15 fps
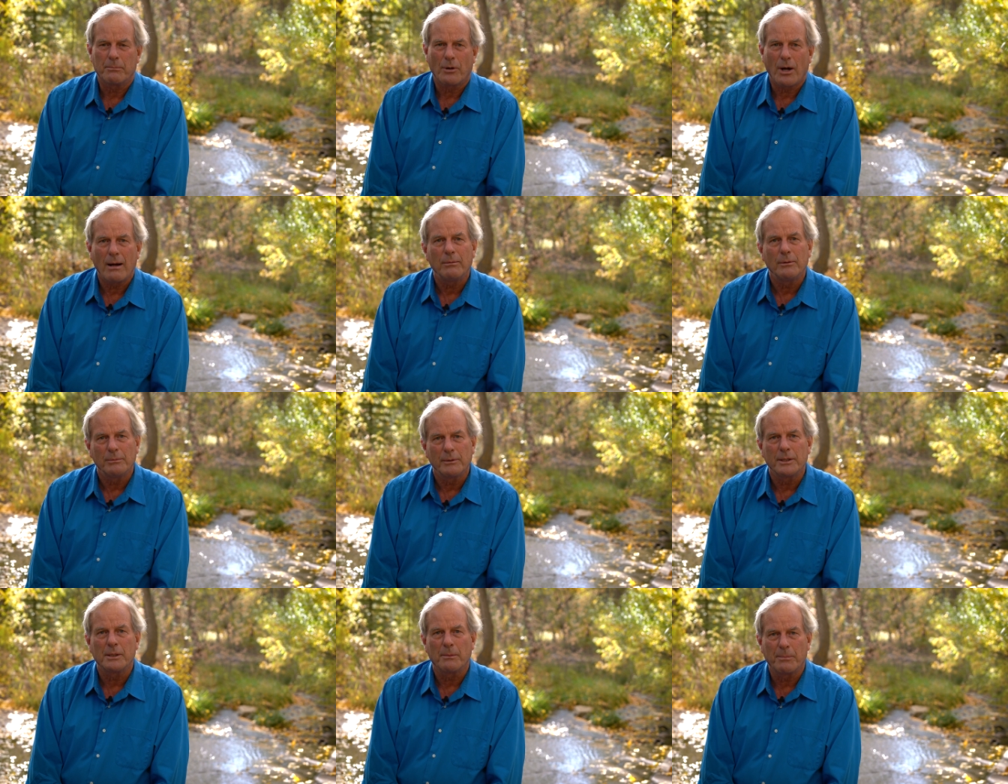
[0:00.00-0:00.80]

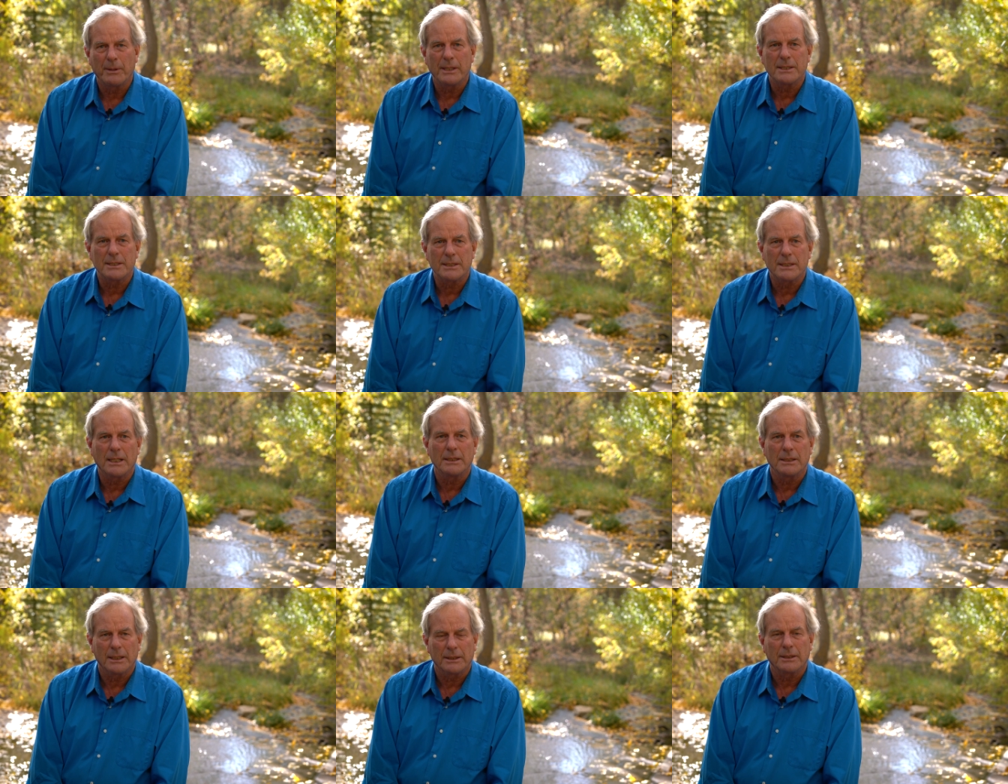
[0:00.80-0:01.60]
Probably the biggest
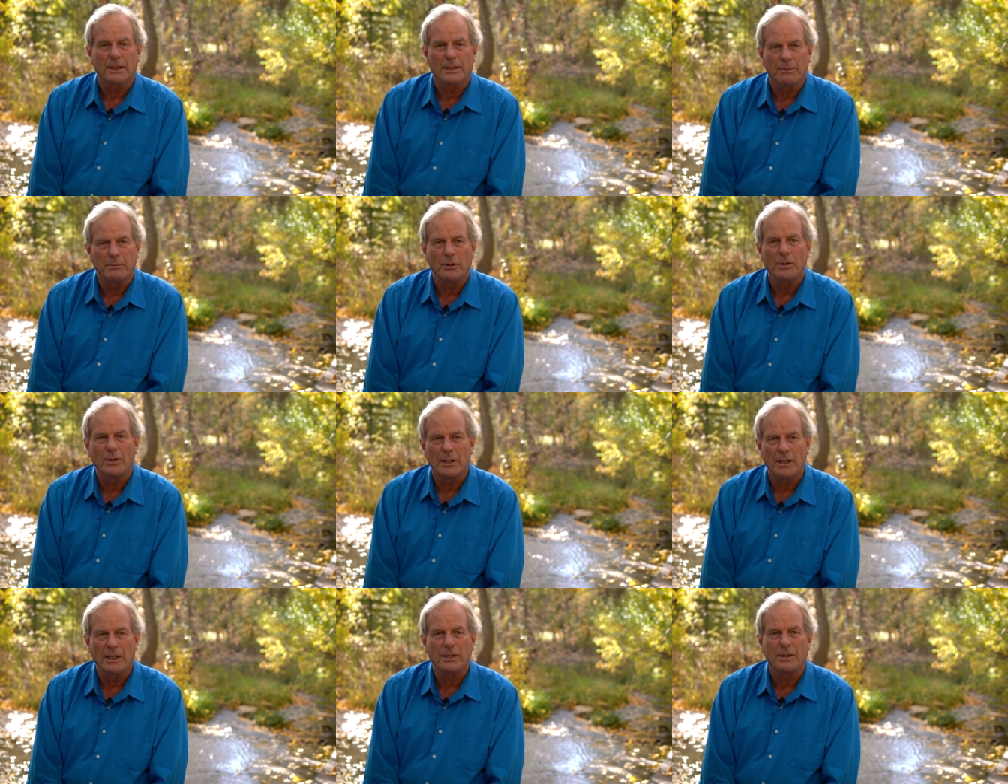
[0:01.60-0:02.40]
thing that the
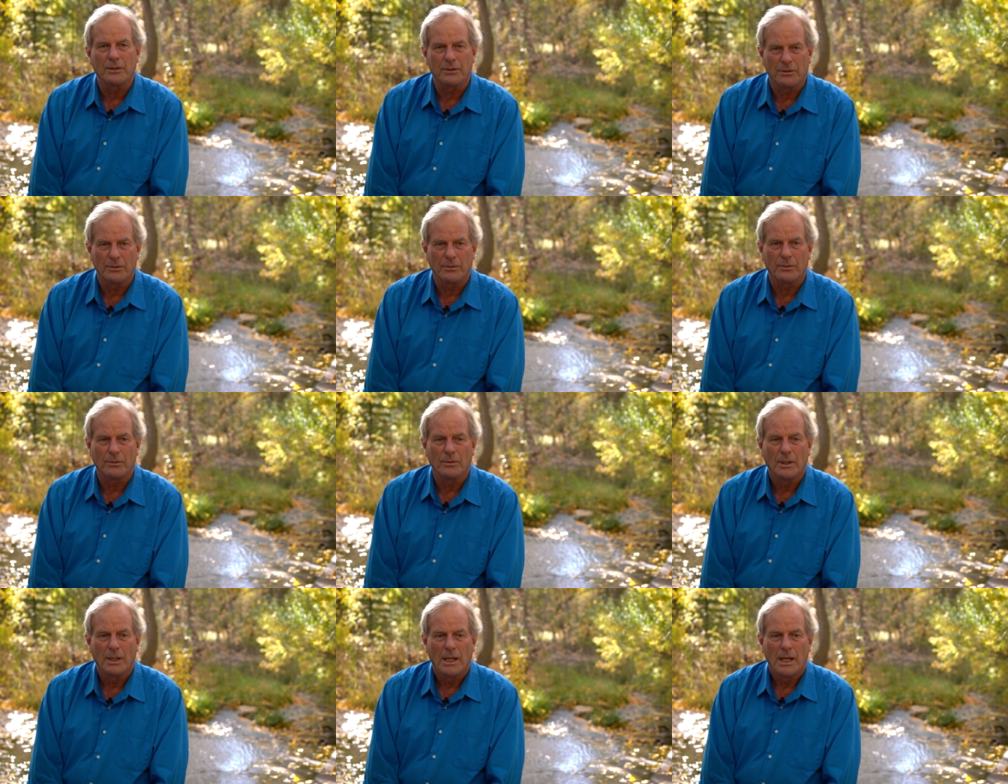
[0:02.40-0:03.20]
community can
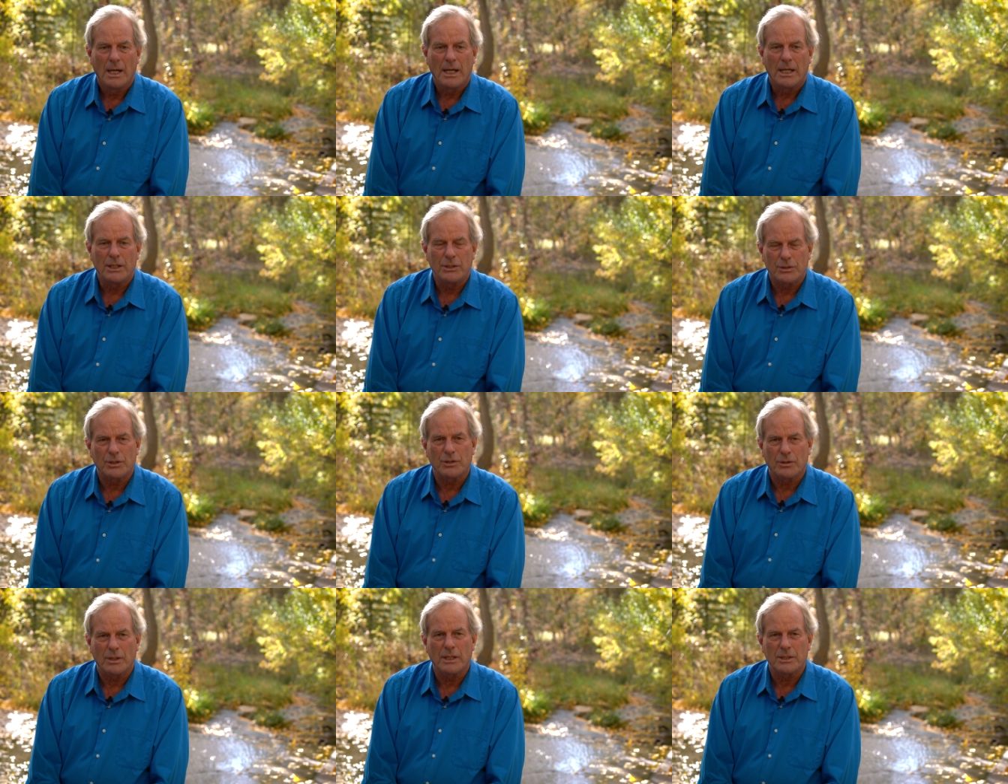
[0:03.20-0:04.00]
do is,
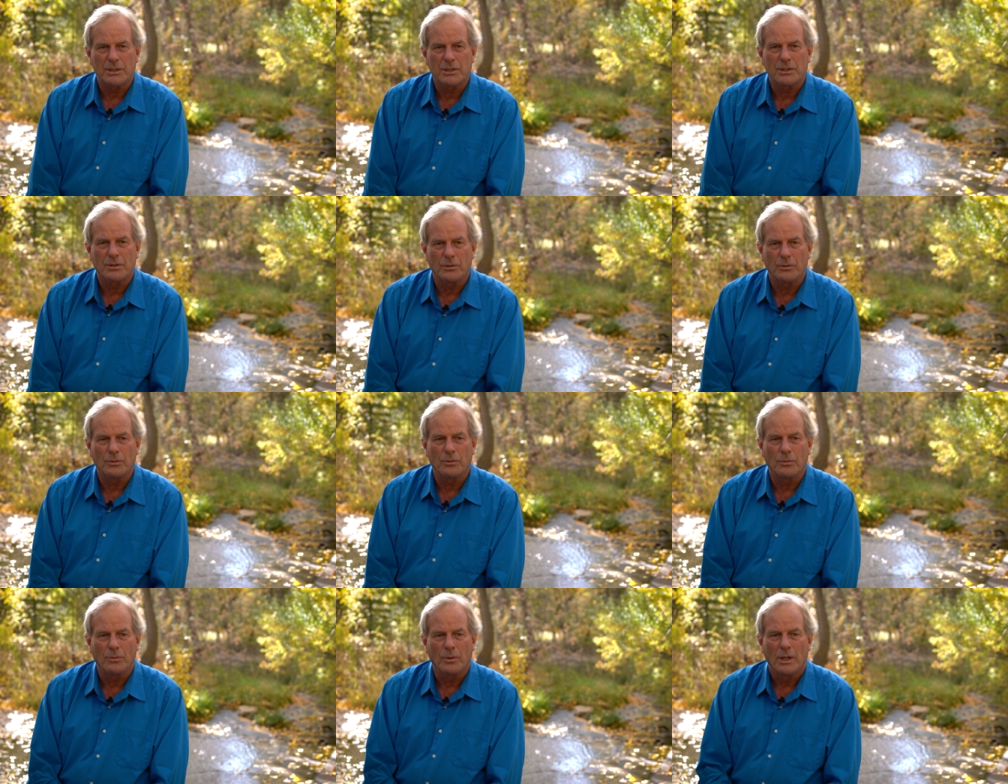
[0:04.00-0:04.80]
is
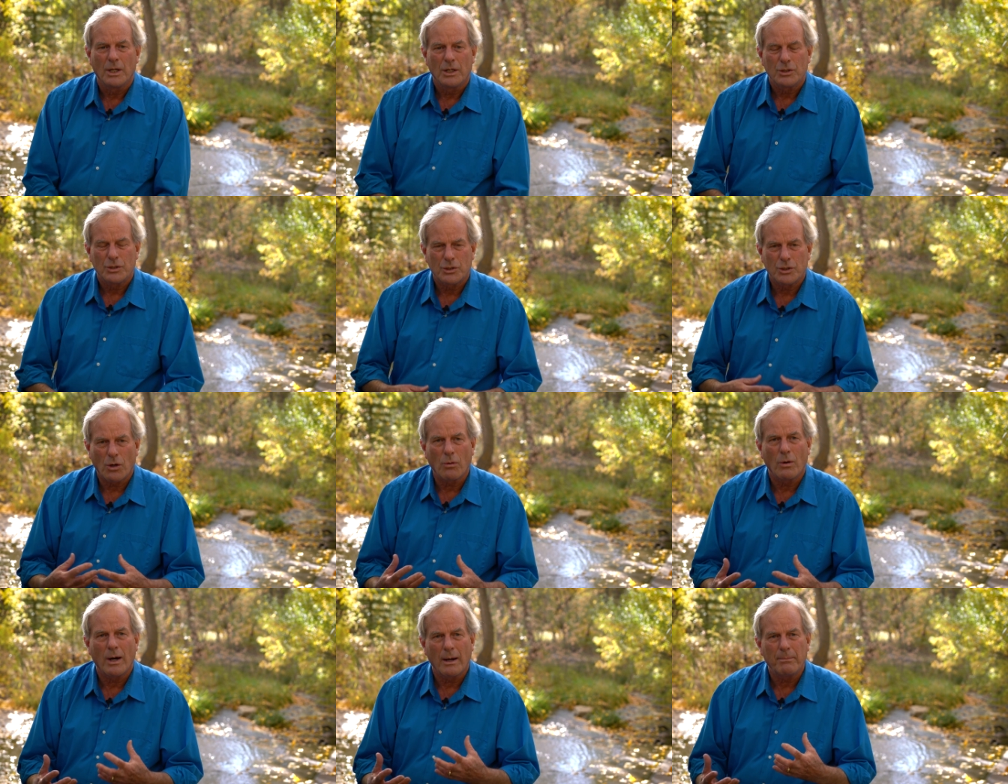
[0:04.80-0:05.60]
to
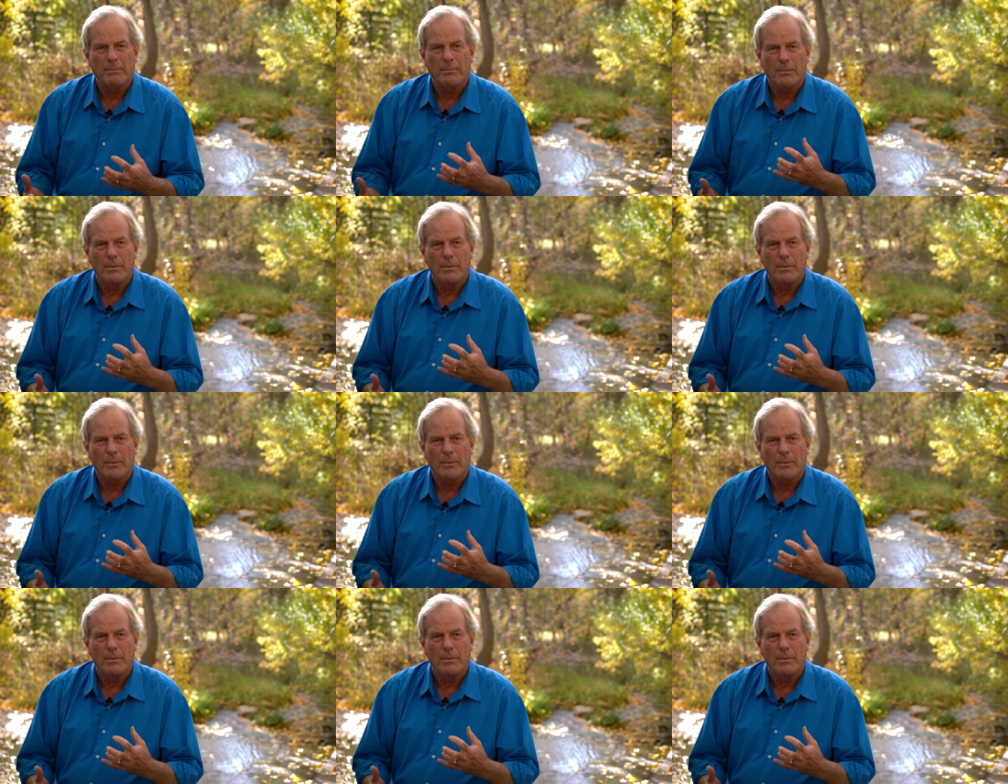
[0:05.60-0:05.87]
show up